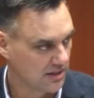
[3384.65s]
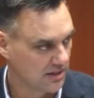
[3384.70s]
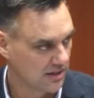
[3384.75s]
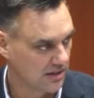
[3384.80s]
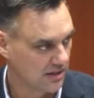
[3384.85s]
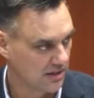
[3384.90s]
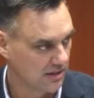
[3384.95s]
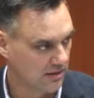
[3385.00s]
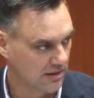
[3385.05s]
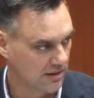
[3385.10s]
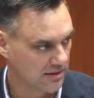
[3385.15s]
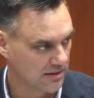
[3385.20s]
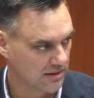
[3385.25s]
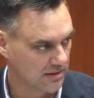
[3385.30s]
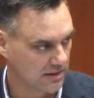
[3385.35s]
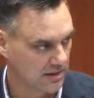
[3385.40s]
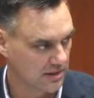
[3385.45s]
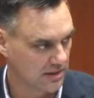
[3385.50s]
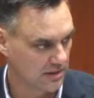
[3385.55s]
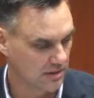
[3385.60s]
I
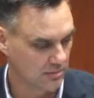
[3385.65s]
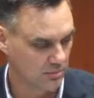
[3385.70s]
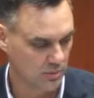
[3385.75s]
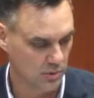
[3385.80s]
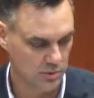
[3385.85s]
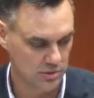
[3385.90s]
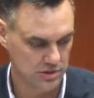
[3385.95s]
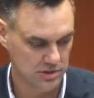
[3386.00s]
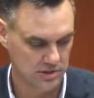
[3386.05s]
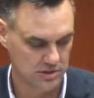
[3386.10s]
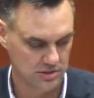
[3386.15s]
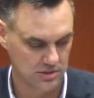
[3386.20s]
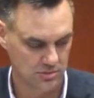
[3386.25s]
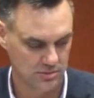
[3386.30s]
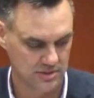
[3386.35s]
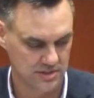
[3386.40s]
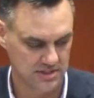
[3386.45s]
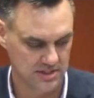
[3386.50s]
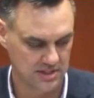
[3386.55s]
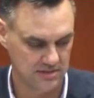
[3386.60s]
think a motion to
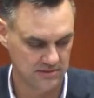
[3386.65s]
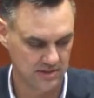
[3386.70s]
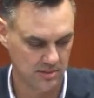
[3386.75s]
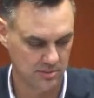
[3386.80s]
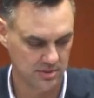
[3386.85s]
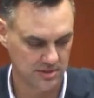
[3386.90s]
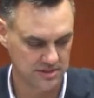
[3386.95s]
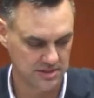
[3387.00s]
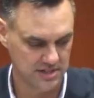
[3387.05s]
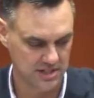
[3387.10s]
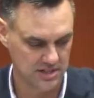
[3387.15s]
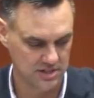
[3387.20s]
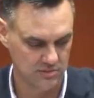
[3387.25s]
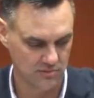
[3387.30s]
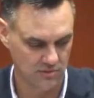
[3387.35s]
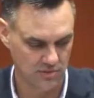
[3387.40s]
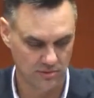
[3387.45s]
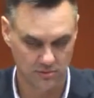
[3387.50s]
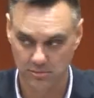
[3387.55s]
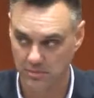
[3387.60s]
receive that presentation
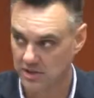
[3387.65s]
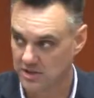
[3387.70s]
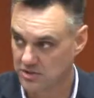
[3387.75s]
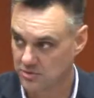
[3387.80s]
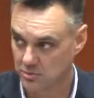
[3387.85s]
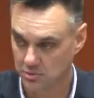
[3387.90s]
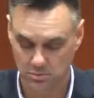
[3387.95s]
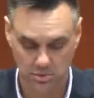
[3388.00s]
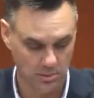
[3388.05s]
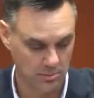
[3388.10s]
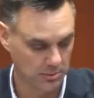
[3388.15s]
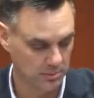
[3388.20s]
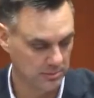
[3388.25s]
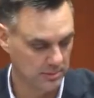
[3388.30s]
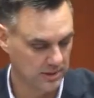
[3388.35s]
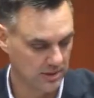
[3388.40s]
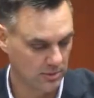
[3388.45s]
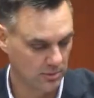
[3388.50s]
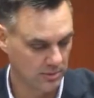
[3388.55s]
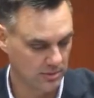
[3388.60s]
for information would probably
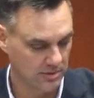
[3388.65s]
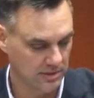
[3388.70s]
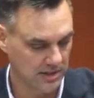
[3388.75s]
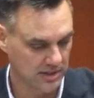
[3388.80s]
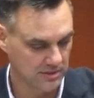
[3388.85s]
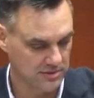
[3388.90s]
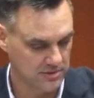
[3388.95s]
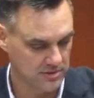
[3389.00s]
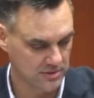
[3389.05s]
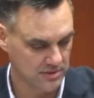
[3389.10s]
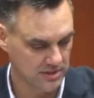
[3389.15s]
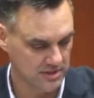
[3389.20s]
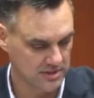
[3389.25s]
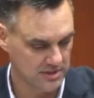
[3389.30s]
be in order. Councillor